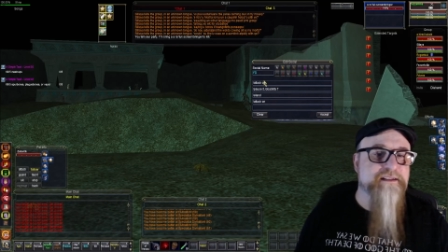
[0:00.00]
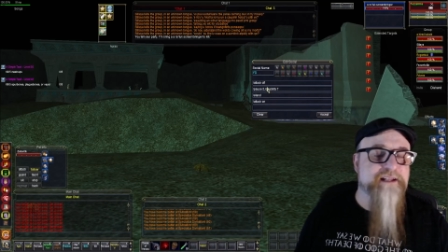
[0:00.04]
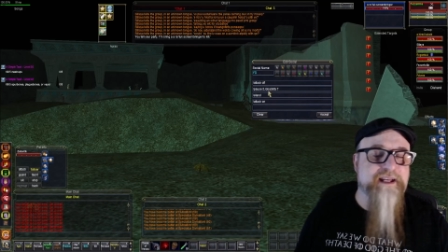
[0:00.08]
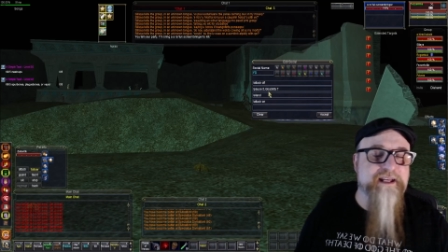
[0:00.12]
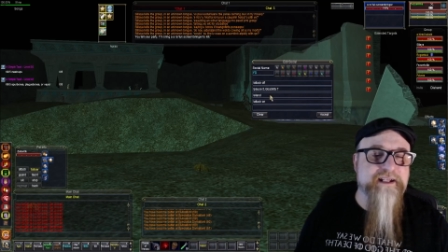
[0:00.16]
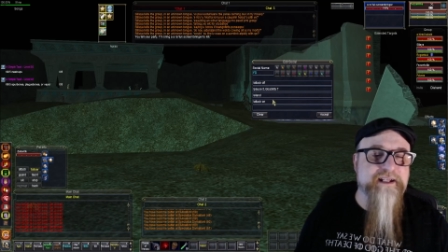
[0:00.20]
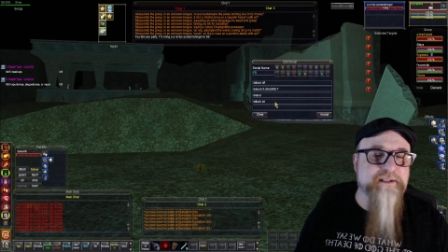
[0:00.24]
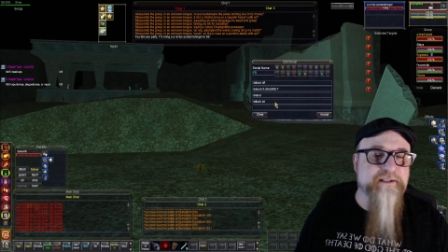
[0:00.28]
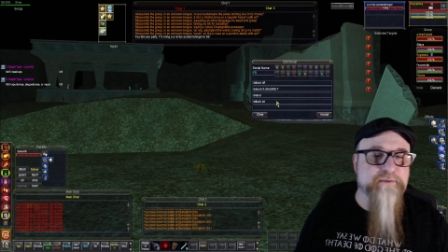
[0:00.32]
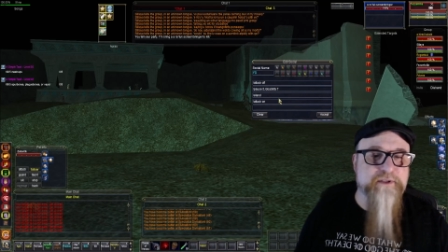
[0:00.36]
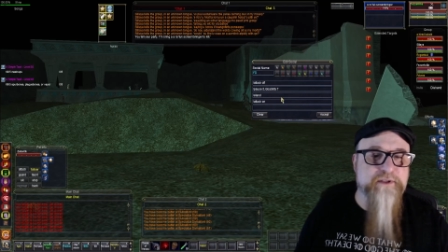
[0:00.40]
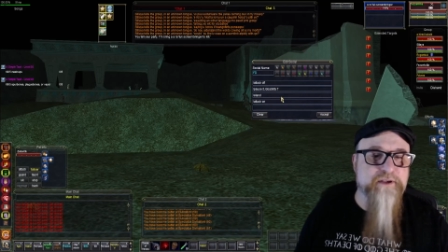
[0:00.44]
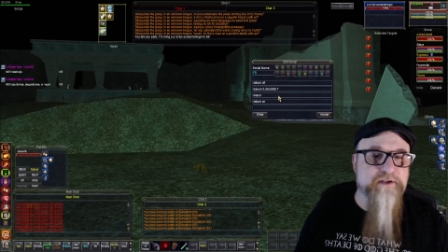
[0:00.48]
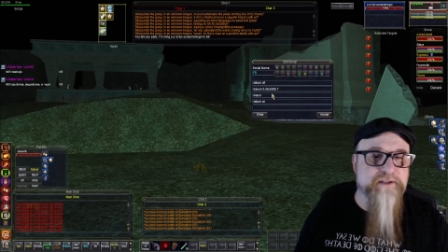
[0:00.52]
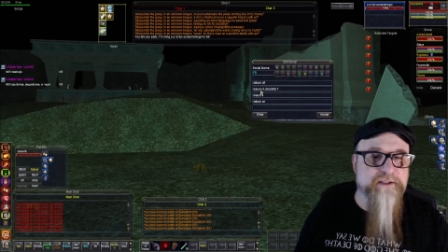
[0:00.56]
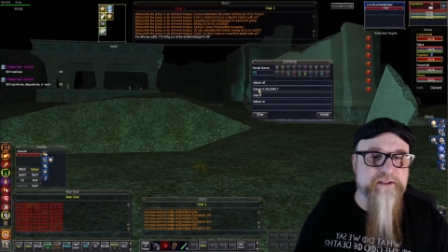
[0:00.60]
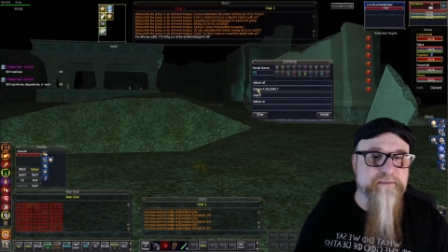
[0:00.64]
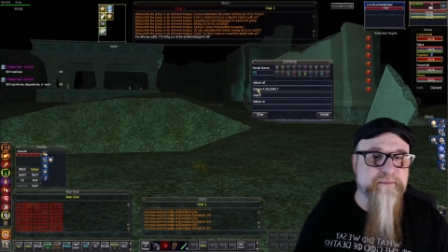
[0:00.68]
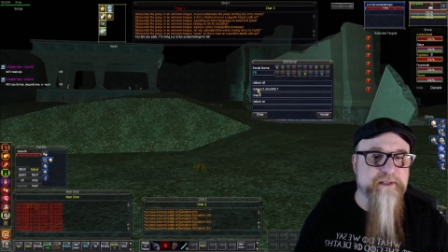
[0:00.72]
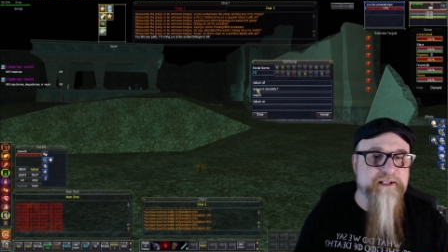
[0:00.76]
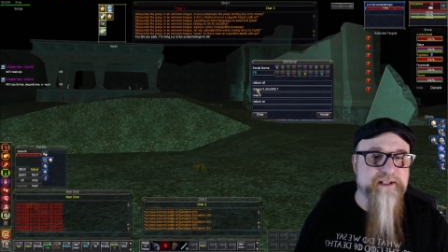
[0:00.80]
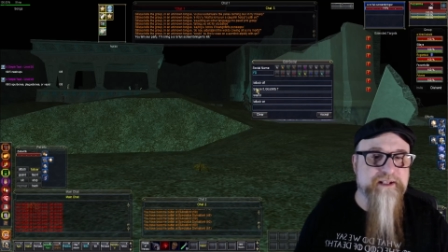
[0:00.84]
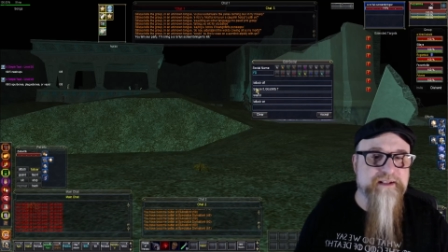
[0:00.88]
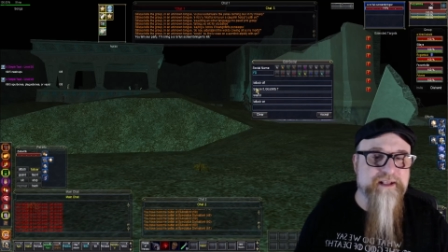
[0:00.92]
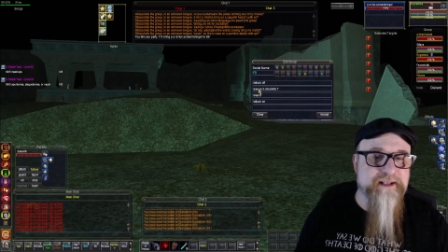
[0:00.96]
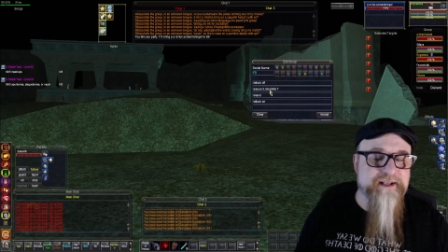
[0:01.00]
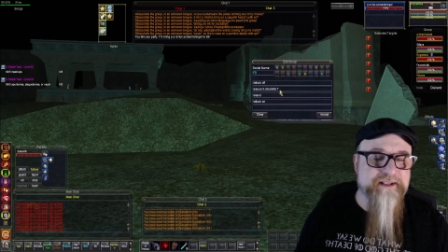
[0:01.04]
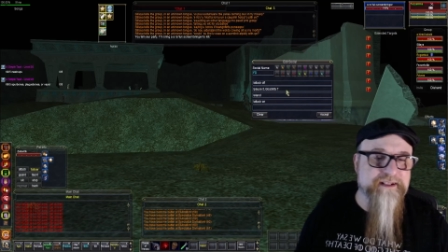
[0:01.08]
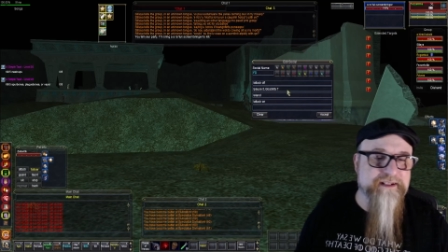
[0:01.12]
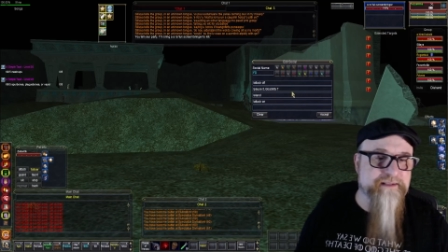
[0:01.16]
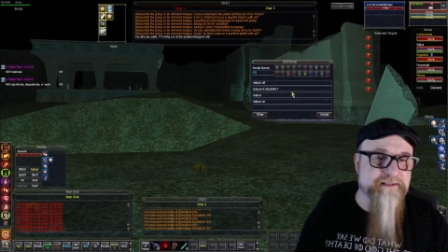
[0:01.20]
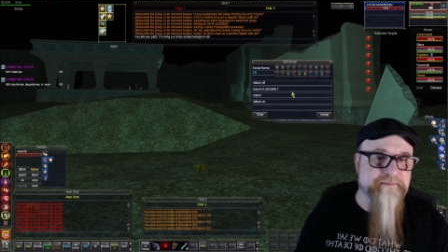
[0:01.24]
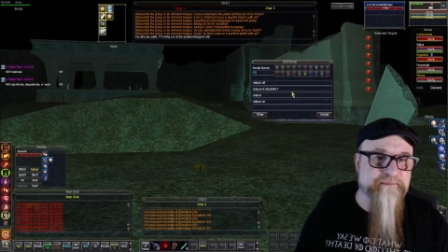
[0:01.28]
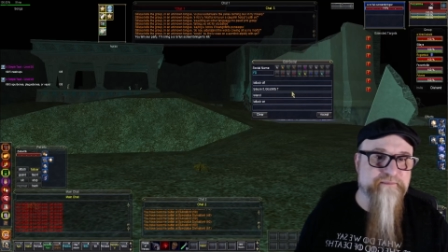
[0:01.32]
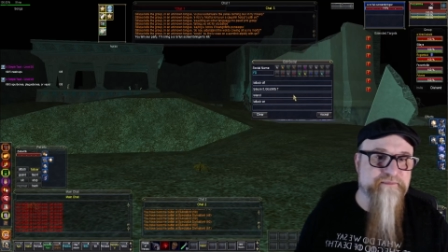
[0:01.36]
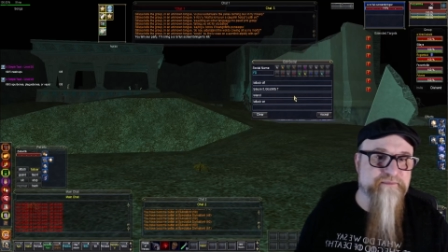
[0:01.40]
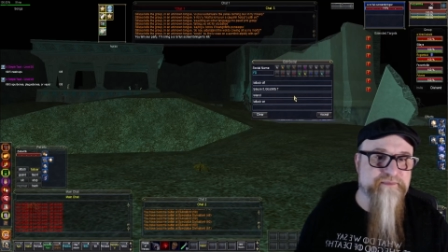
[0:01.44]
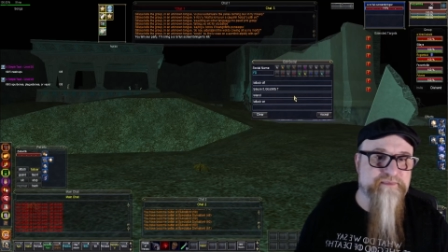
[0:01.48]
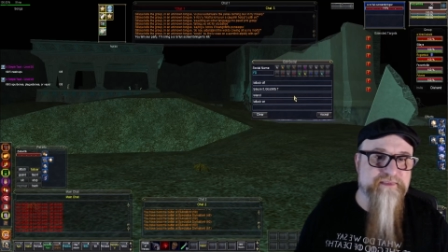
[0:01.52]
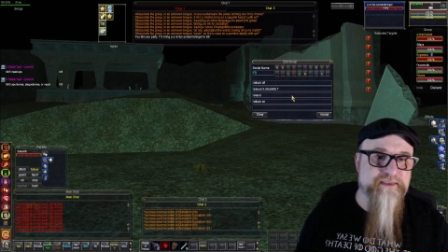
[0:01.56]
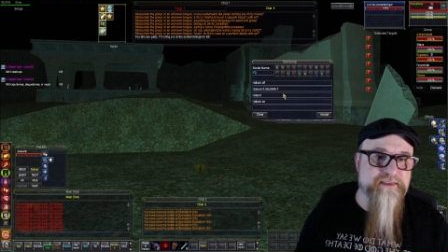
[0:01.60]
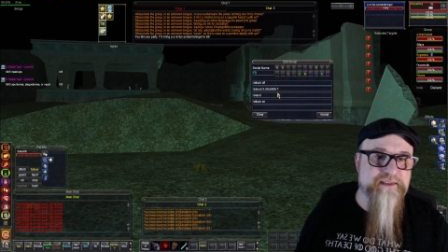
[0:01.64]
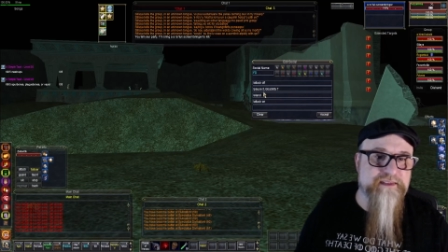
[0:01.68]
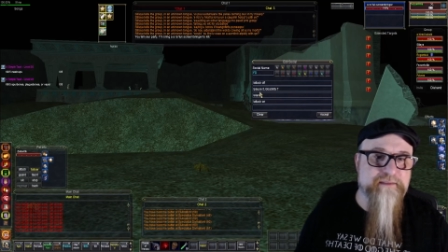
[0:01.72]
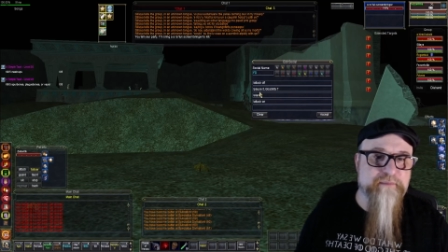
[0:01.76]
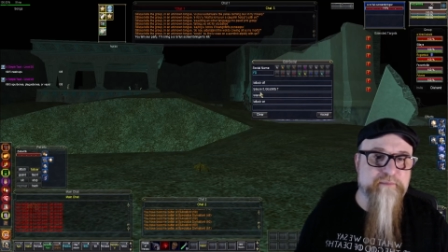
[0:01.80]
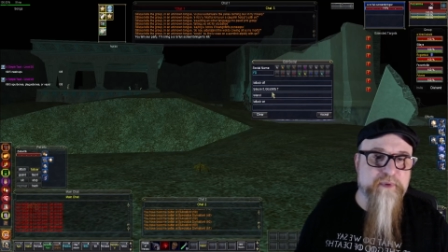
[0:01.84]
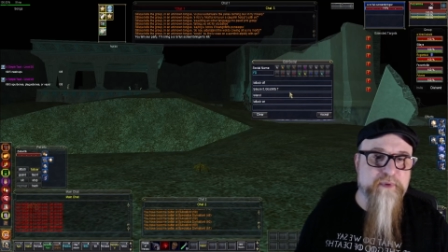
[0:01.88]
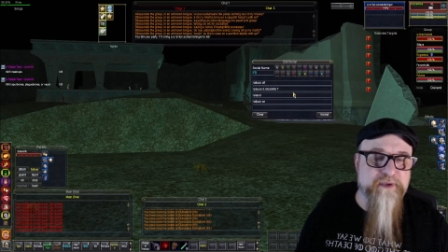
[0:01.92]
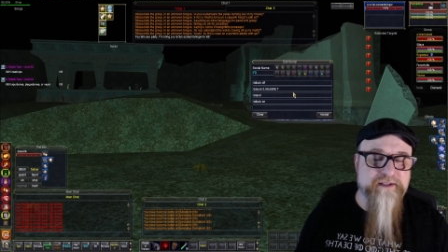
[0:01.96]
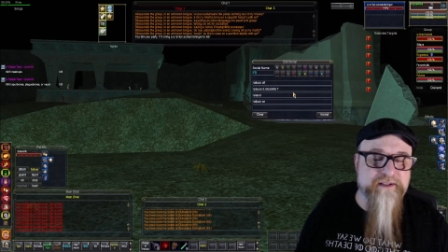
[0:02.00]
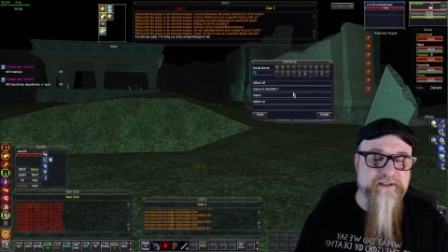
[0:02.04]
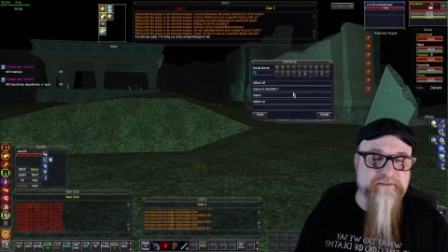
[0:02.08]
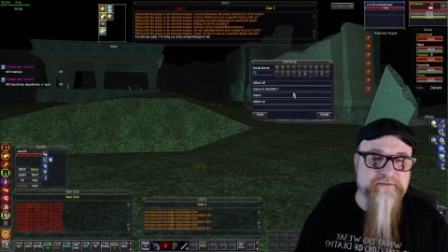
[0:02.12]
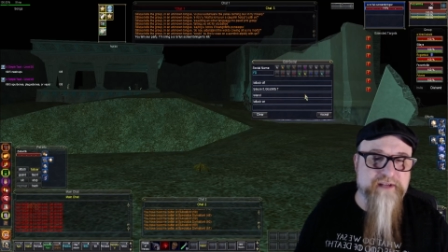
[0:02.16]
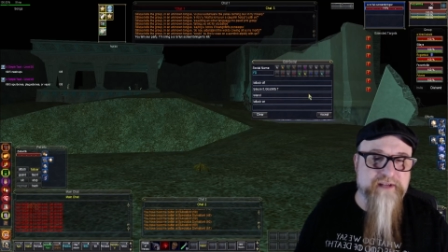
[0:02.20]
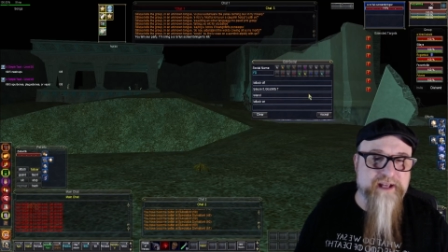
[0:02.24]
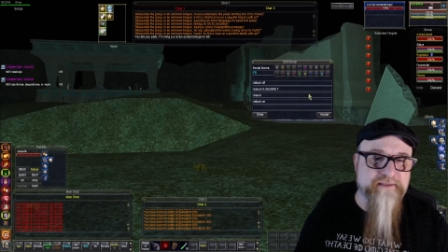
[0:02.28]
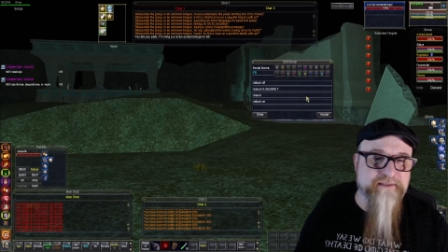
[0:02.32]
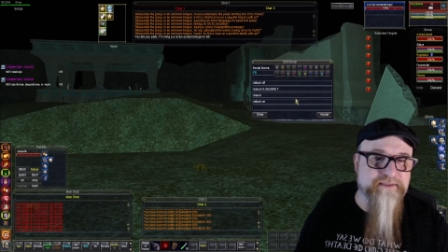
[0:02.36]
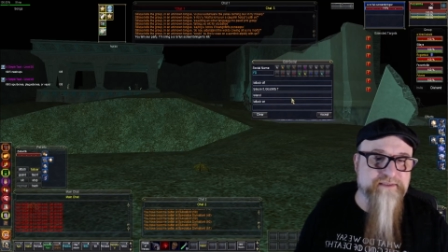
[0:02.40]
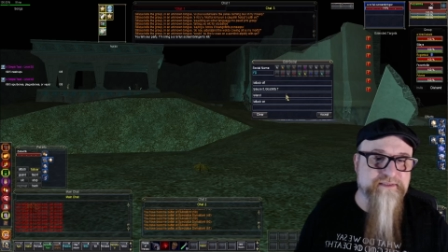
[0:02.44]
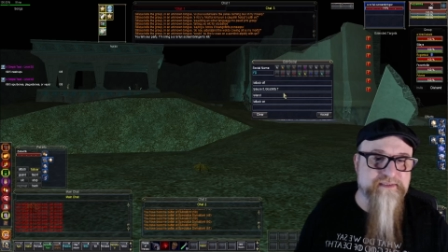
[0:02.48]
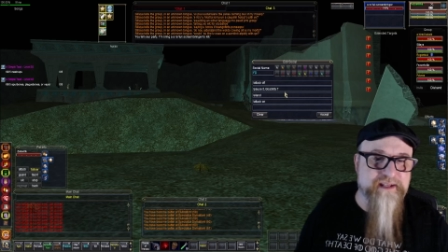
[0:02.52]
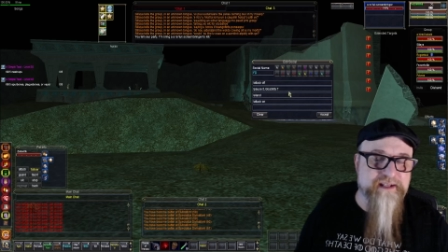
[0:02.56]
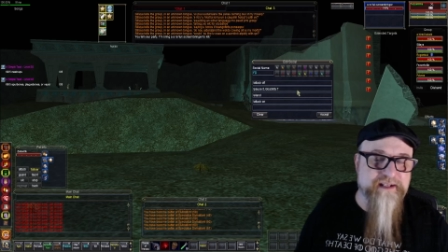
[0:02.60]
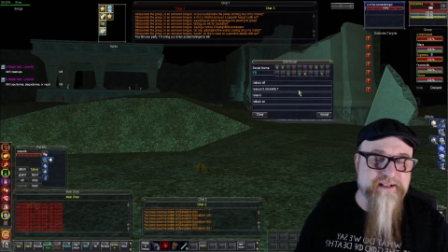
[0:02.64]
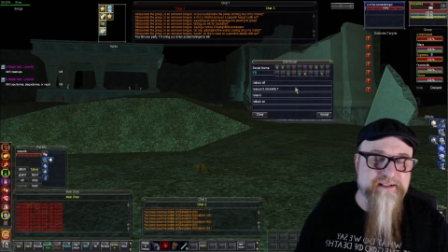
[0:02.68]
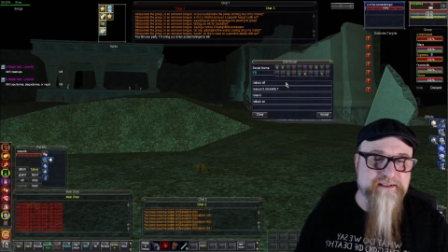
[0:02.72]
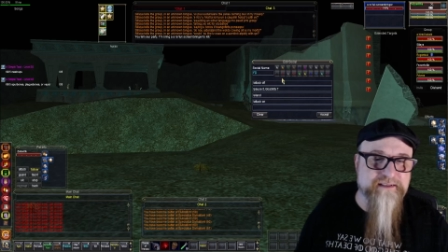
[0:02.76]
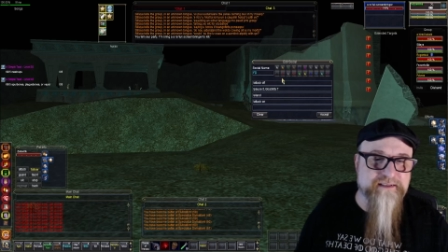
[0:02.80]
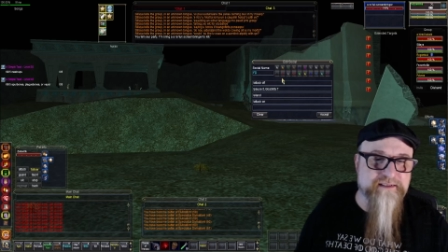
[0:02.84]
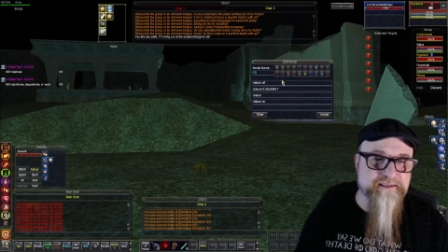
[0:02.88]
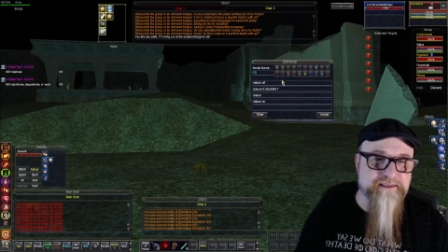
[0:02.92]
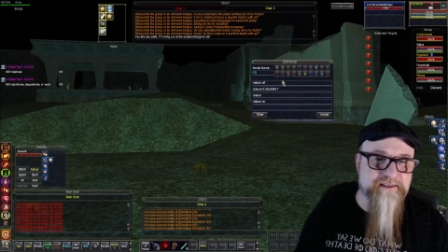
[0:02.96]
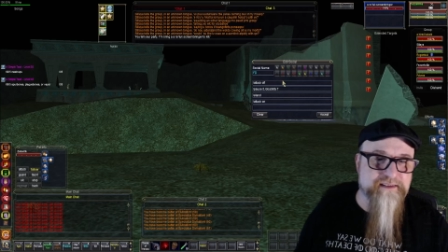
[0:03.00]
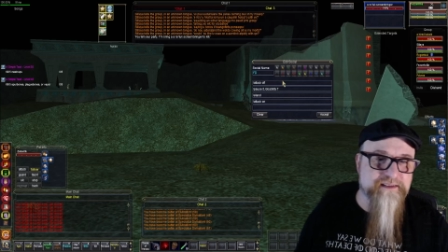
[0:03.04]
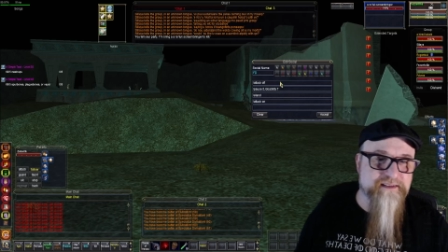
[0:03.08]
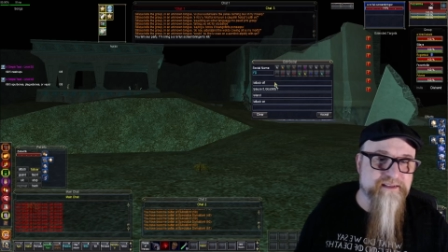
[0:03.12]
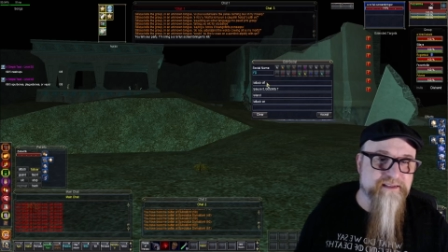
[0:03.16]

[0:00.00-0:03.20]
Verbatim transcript: and it would only be like a 0.5 second